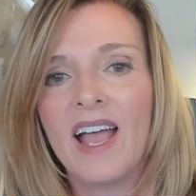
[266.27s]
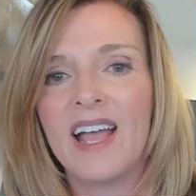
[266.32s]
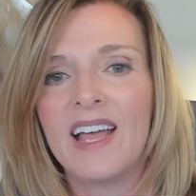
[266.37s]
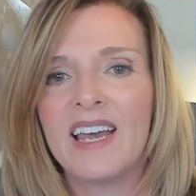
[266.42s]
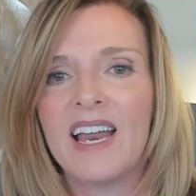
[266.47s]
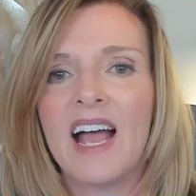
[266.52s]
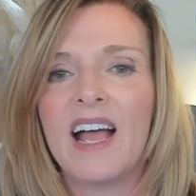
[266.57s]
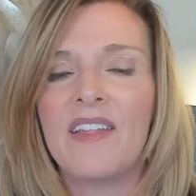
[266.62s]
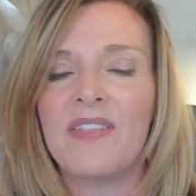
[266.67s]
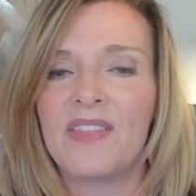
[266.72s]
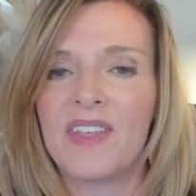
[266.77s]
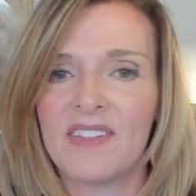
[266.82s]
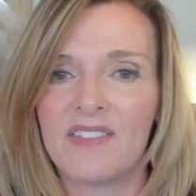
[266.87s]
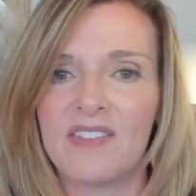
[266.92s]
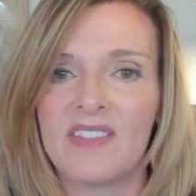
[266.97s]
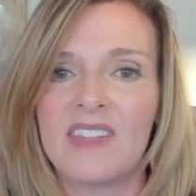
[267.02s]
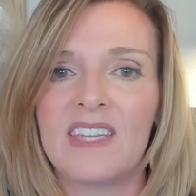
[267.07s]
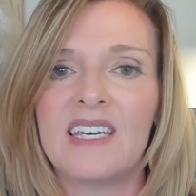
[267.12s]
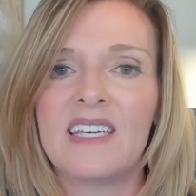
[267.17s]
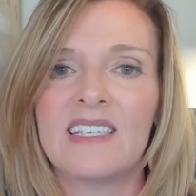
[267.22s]
and that
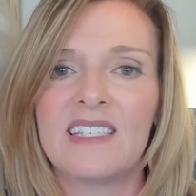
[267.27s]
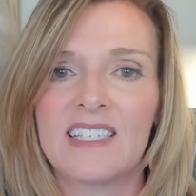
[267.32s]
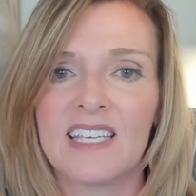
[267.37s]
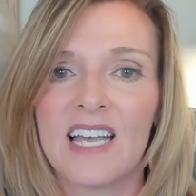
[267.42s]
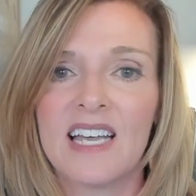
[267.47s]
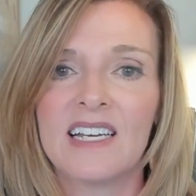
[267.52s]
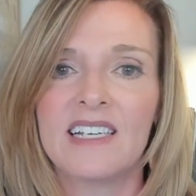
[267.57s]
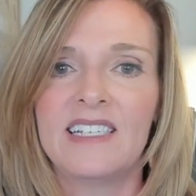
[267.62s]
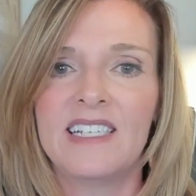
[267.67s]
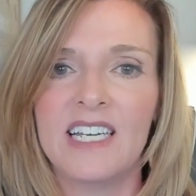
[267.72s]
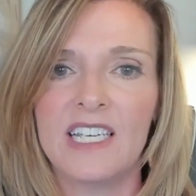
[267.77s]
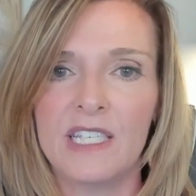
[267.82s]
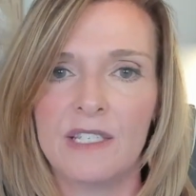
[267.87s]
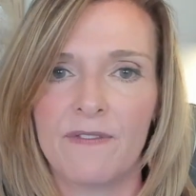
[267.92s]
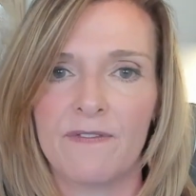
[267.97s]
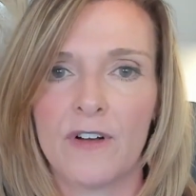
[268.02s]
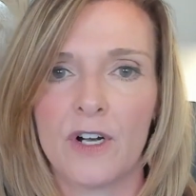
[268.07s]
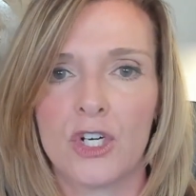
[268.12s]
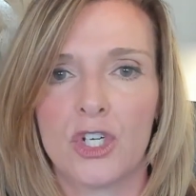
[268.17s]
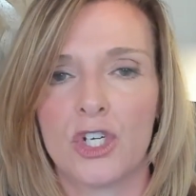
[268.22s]
these
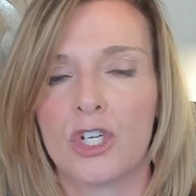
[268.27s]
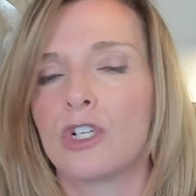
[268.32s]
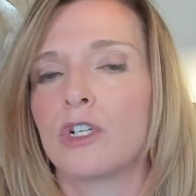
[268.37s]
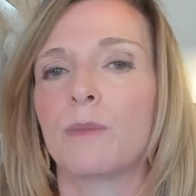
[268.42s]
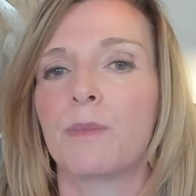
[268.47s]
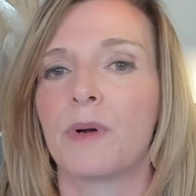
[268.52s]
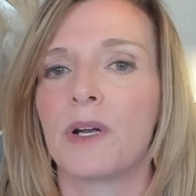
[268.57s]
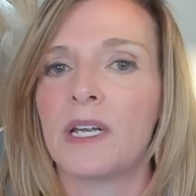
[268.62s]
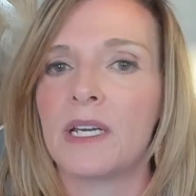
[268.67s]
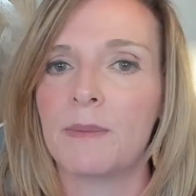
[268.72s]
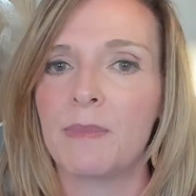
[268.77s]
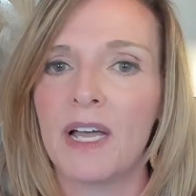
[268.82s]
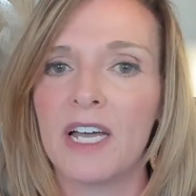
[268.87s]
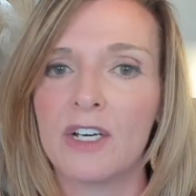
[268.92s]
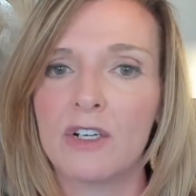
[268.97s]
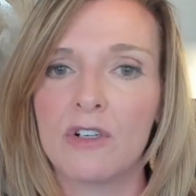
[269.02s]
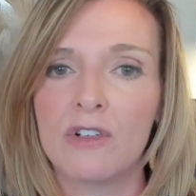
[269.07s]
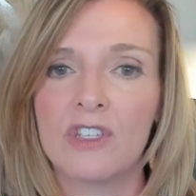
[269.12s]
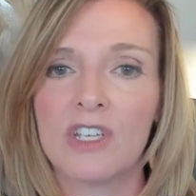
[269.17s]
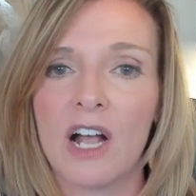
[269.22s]
dysfunctional brain
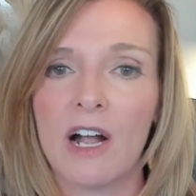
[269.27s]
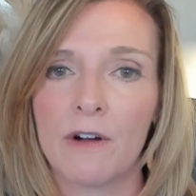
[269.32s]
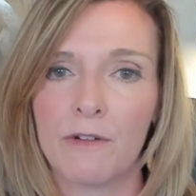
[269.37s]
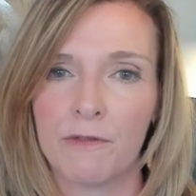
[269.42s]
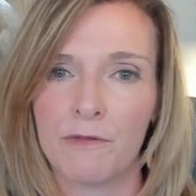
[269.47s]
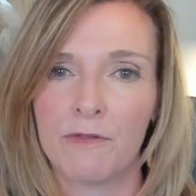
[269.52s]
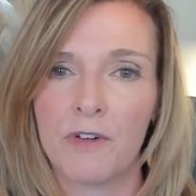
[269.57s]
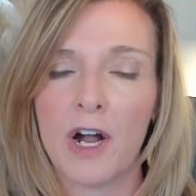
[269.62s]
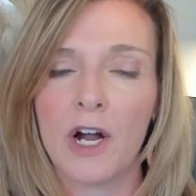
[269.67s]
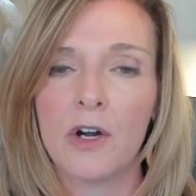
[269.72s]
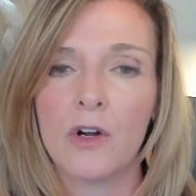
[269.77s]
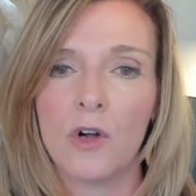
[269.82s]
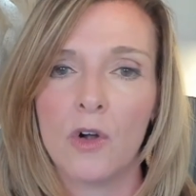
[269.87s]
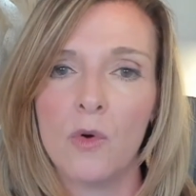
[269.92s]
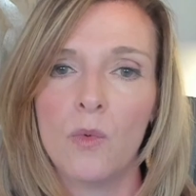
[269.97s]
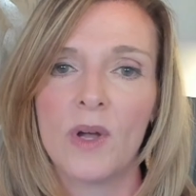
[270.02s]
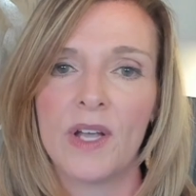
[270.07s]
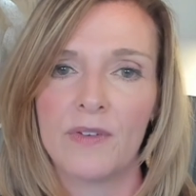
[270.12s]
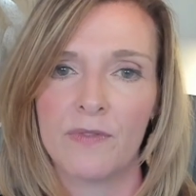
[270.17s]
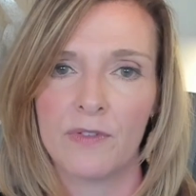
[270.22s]
patterns are far
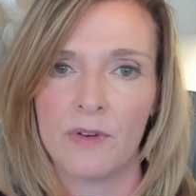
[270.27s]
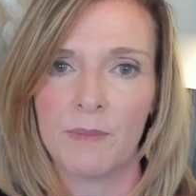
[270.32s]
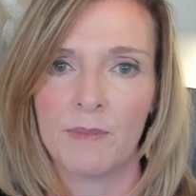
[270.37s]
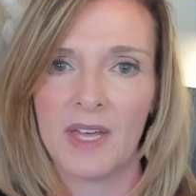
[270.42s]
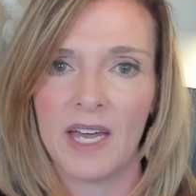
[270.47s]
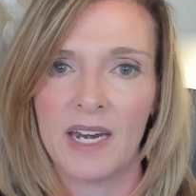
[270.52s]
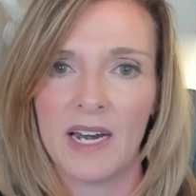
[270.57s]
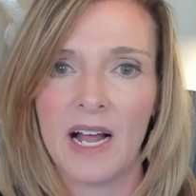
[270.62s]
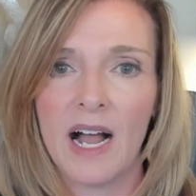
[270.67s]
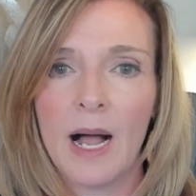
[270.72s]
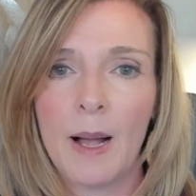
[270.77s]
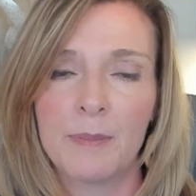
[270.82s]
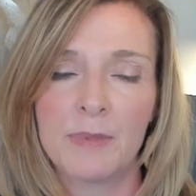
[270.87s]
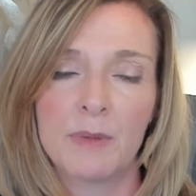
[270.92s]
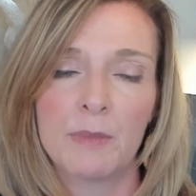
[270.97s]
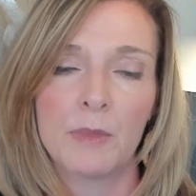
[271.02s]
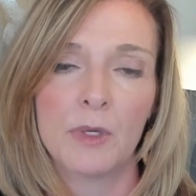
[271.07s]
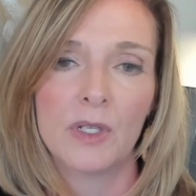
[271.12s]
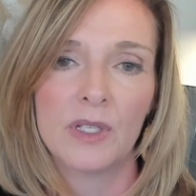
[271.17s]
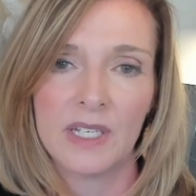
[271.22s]
away from that
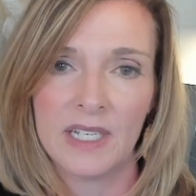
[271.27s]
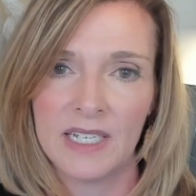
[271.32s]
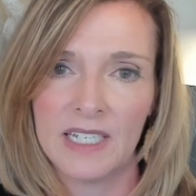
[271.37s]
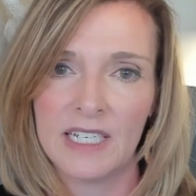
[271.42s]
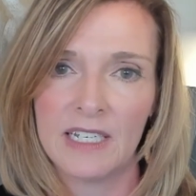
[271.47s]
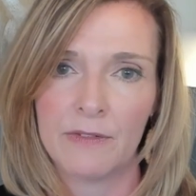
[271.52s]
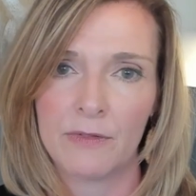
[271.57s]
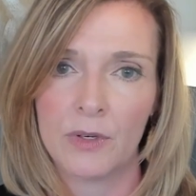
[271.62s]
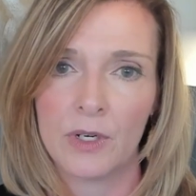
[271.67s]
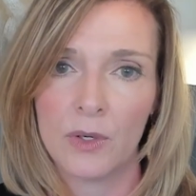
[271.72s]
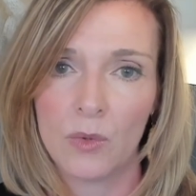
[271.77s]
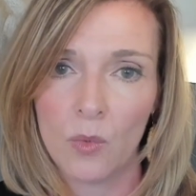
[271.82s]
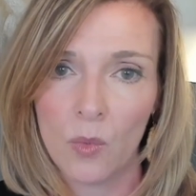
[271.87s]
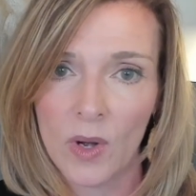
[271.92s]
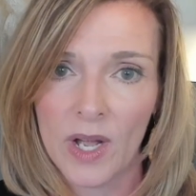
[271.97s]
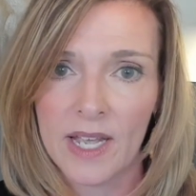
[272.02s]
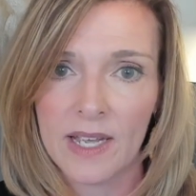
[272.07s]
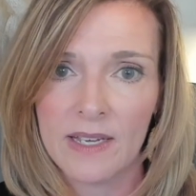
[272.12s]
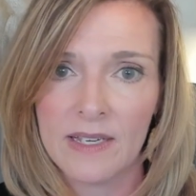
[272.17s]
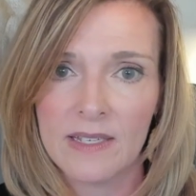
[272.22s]
optimal in different
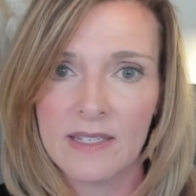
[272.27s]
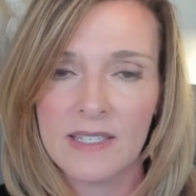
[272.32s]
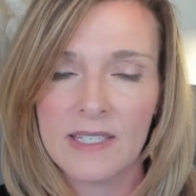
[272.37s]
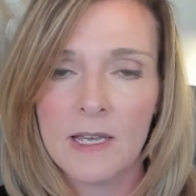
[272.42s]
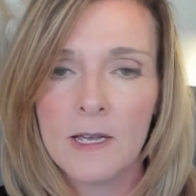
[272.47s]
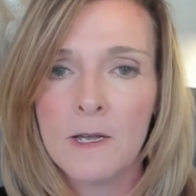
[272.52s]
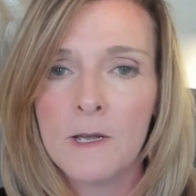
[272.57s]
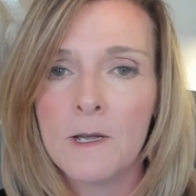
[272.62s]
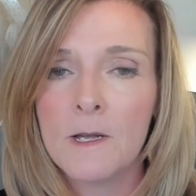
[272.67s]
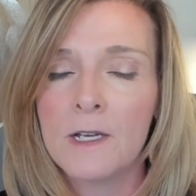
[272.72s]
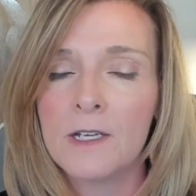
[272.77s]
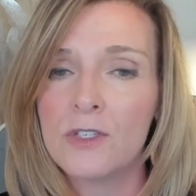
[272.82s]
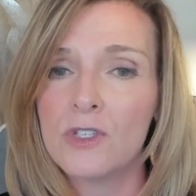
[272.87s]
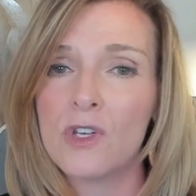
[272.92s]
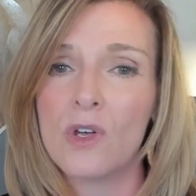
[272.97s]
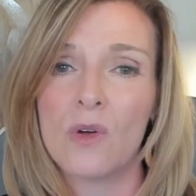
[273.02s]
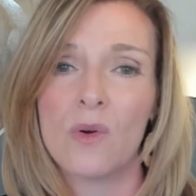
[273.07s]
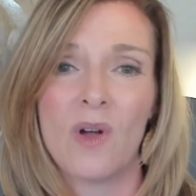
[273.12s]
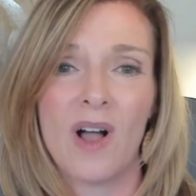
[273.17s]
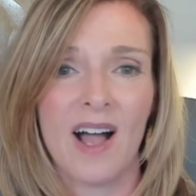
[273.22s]
ways.
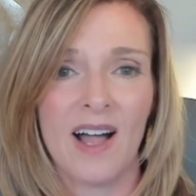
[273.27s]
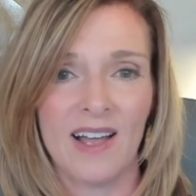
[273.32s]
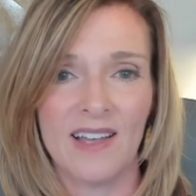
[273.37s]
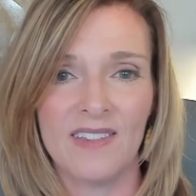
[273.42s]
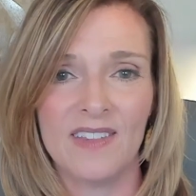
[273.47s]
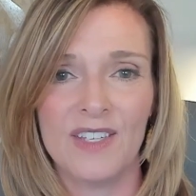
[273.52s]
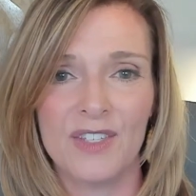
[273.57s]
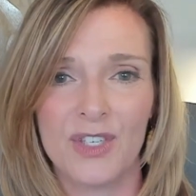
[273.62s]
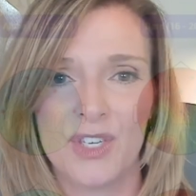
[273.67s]
So on